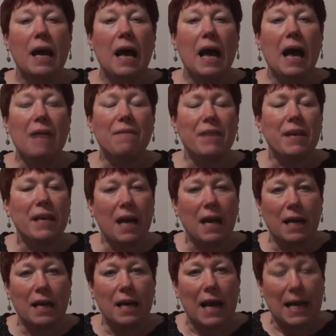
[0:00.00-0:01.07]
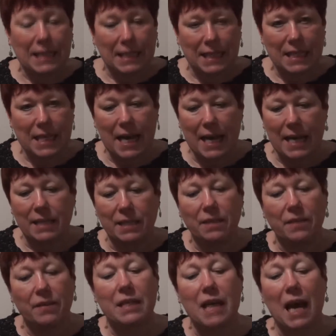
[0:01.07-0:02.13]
Having ascertained that